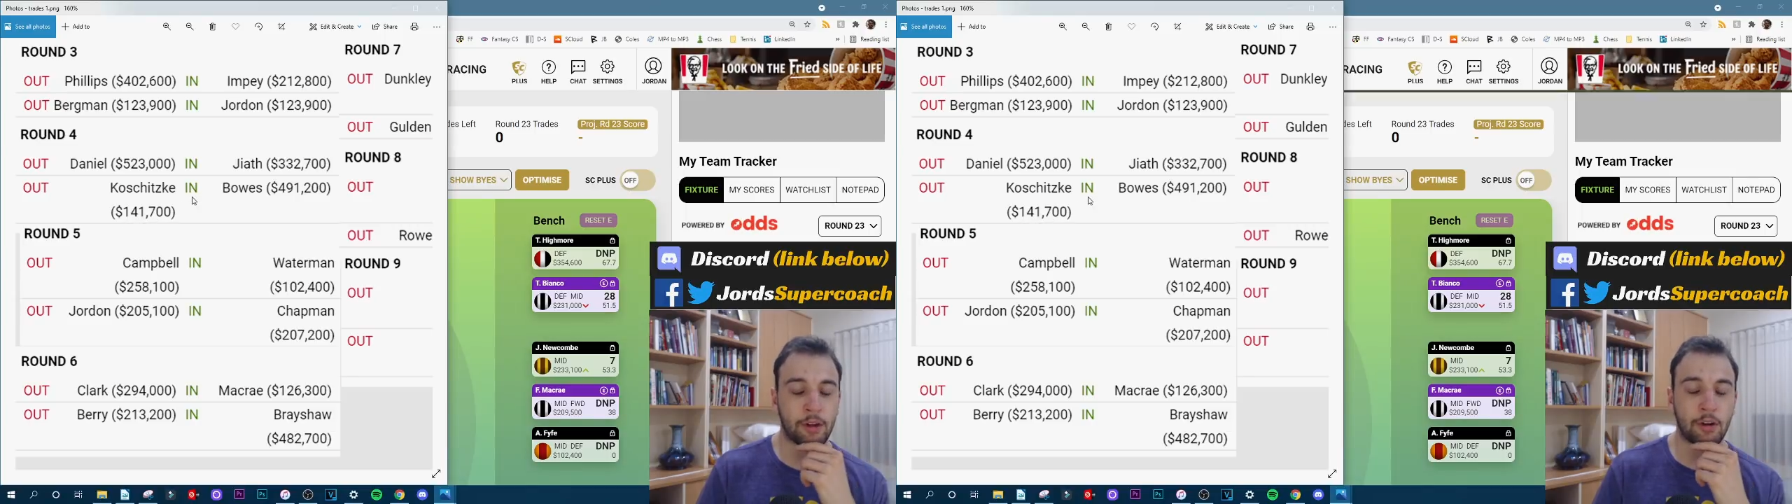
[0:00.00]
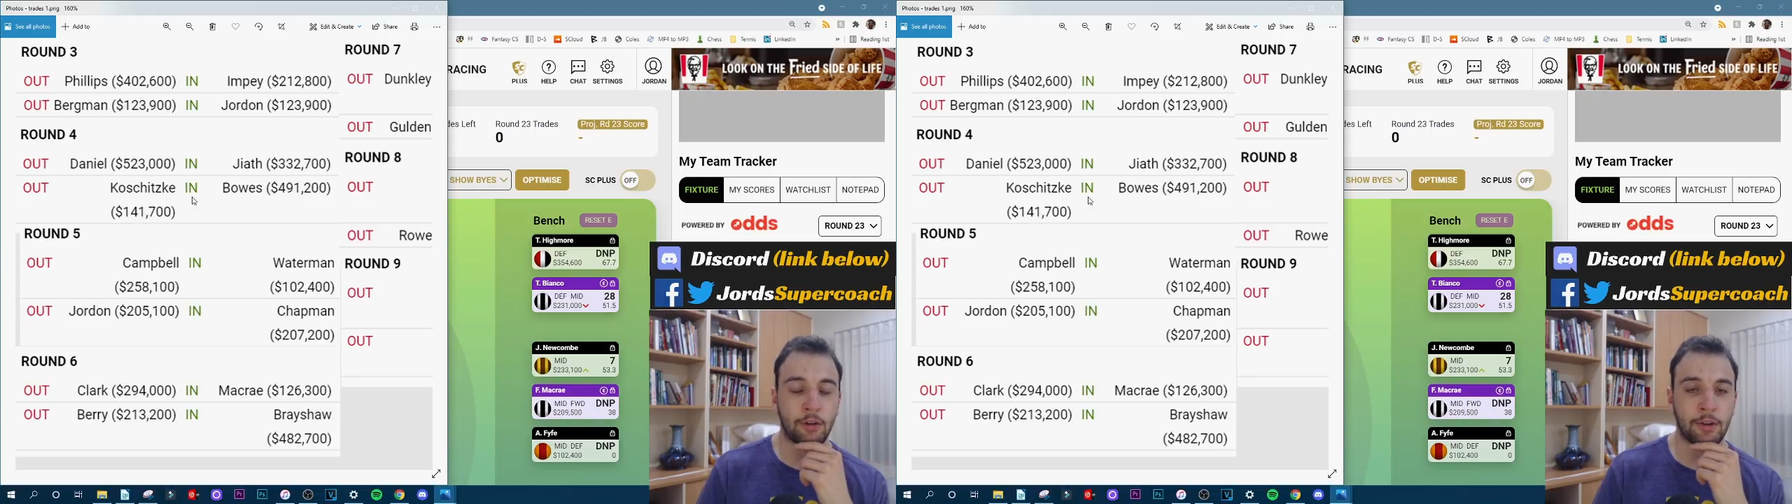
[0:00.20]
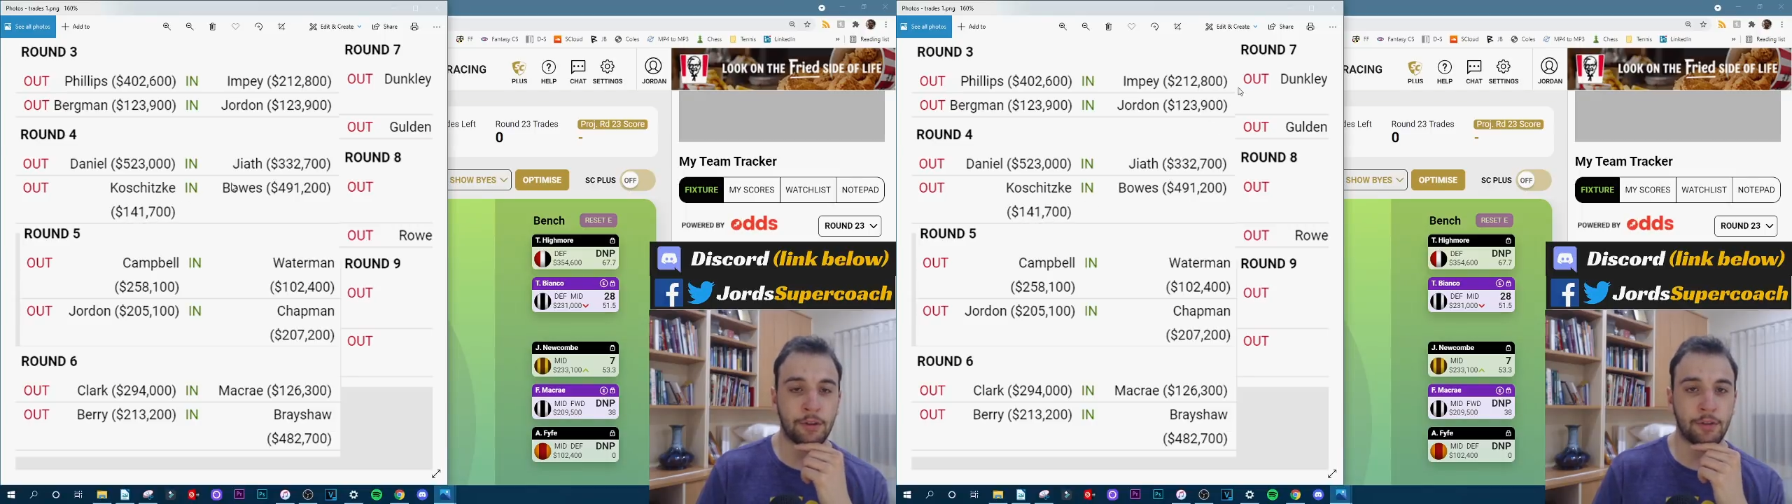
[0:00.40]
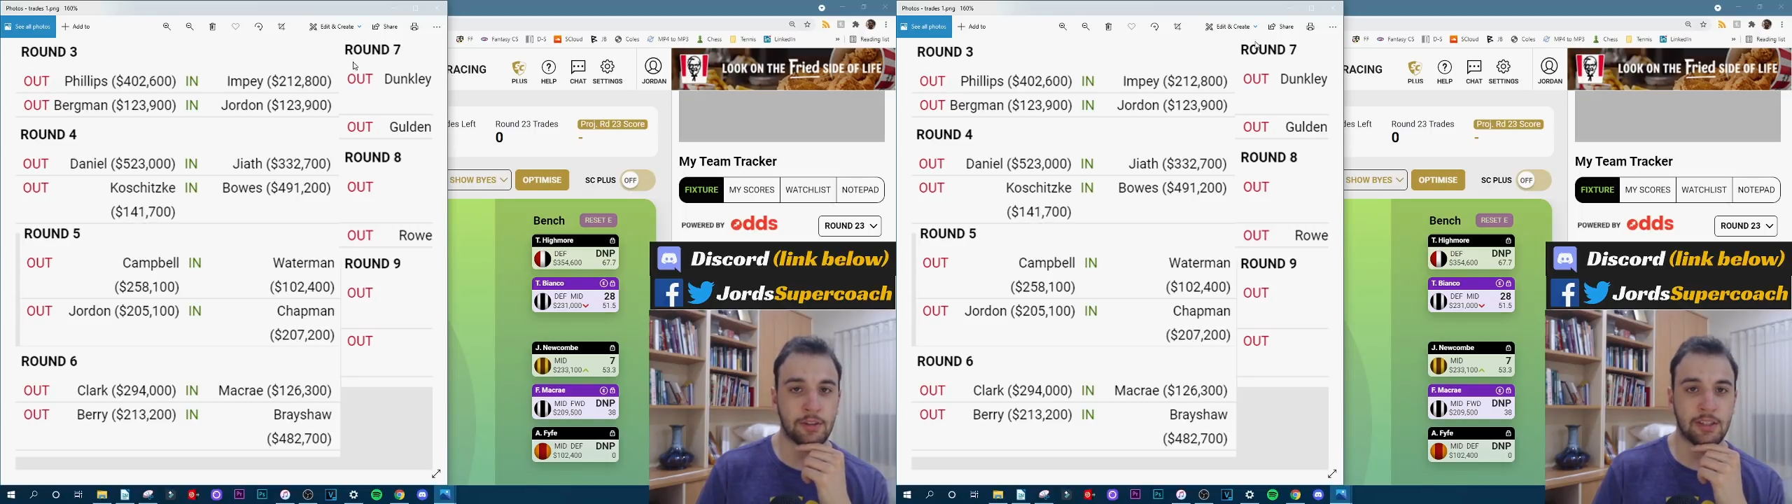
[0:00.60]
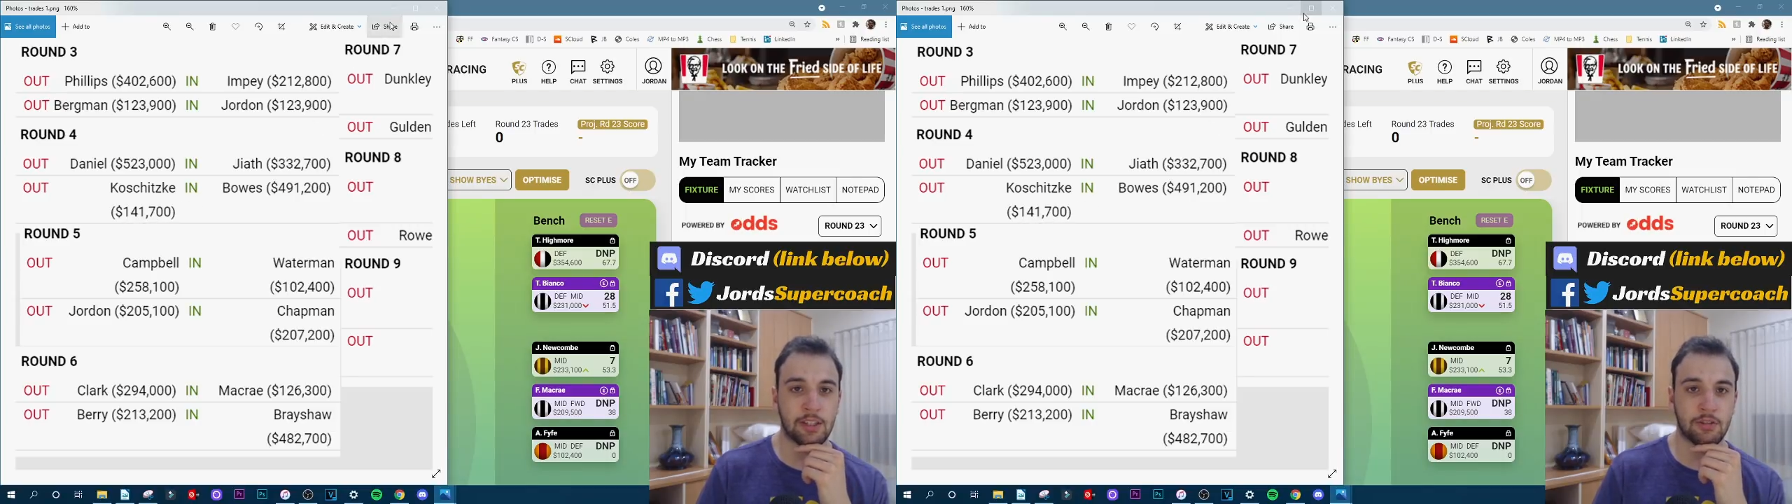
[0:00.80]
of our
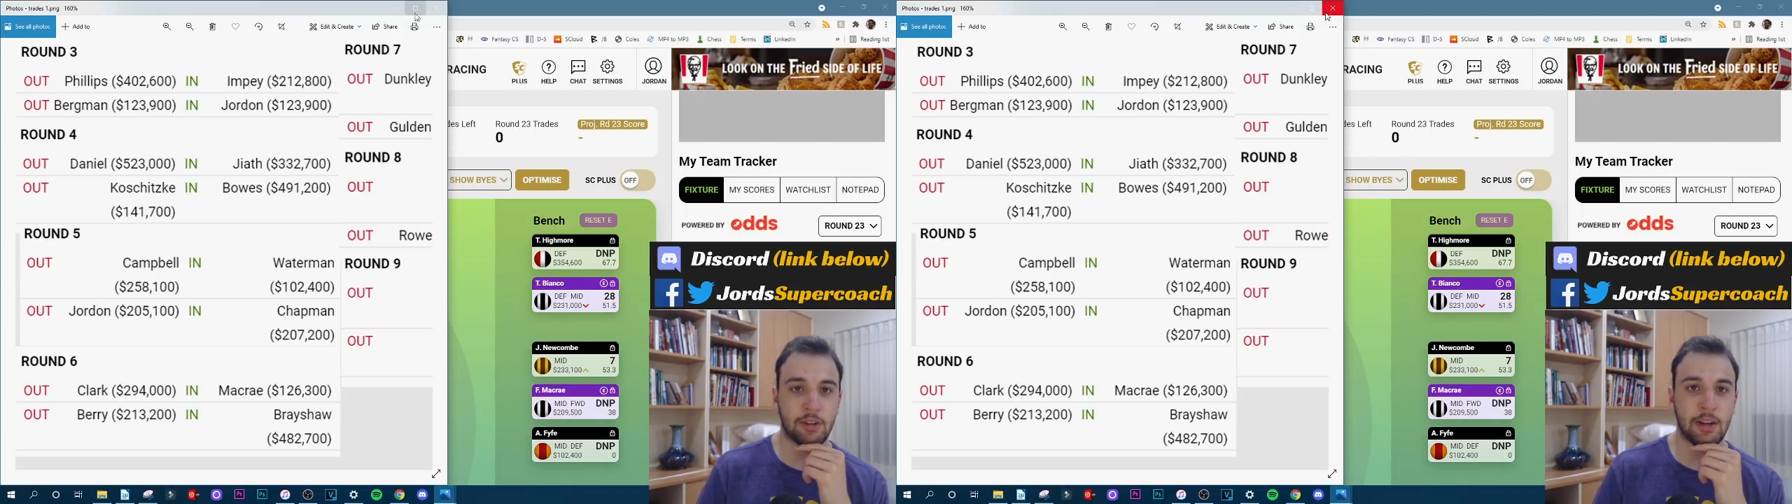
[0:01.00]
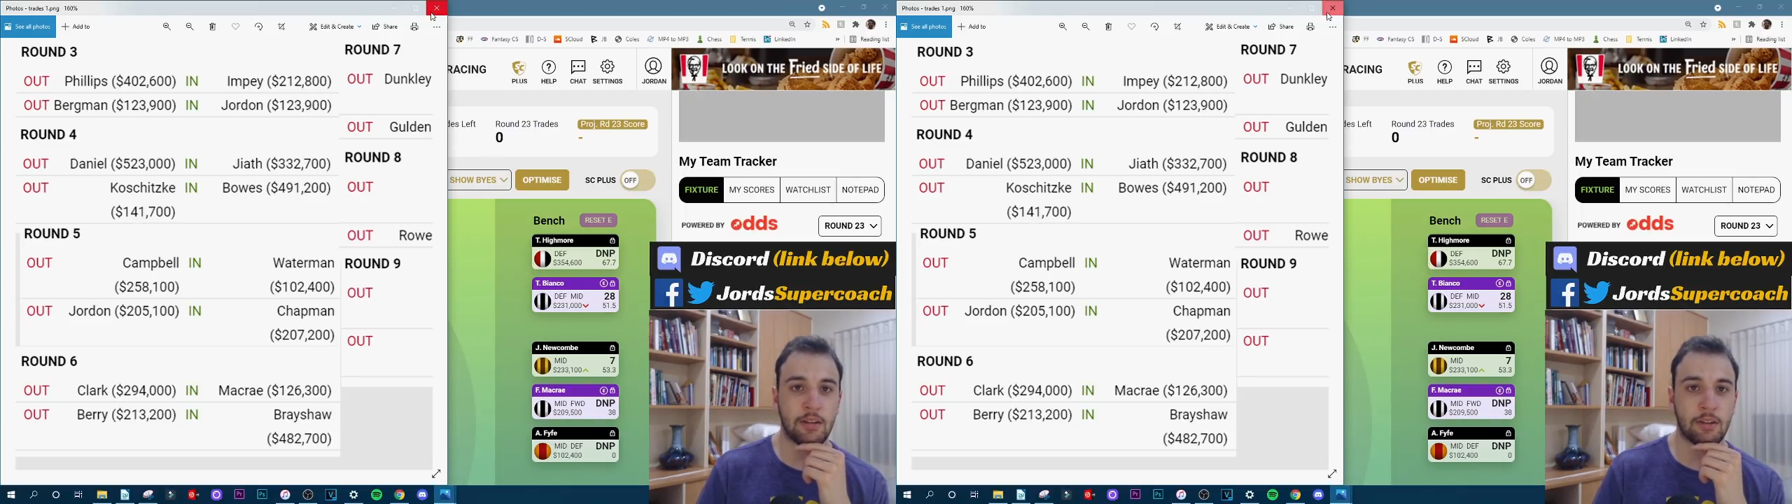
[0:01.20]
first 6 trades,